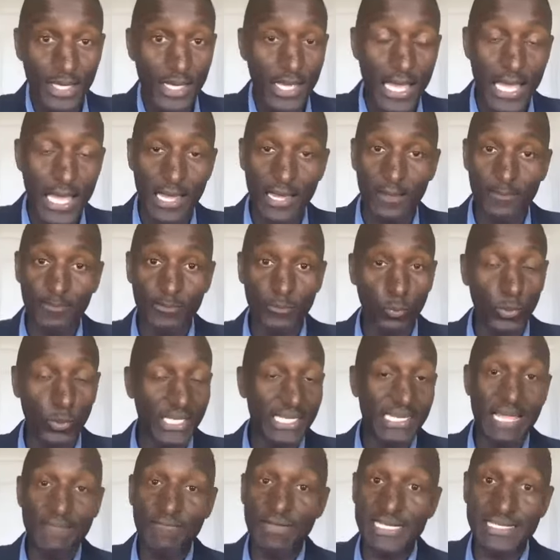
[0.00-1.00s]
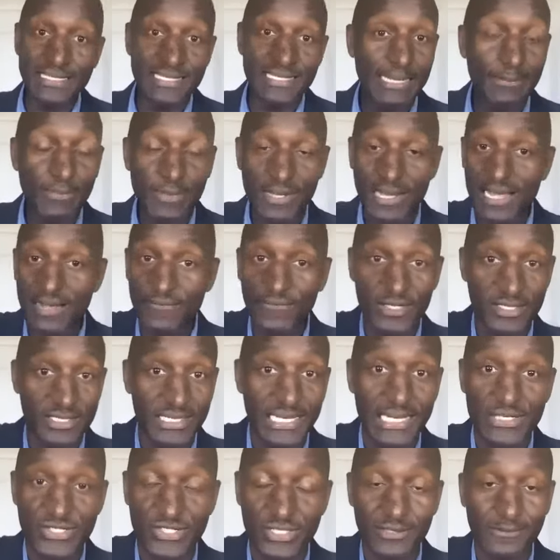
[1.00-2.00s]
We can have a deep
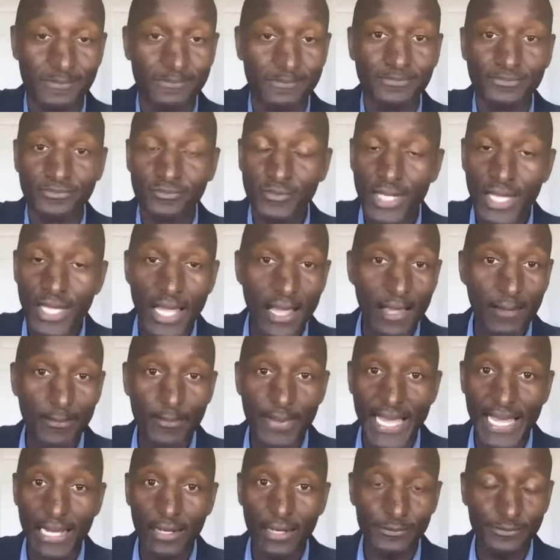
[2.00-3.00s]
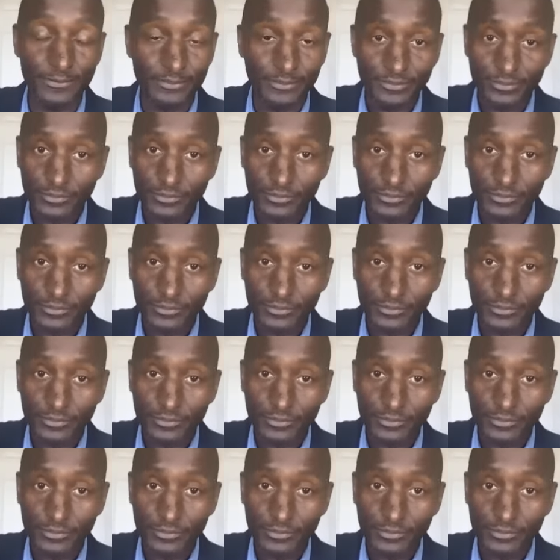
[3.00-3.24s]
conversation about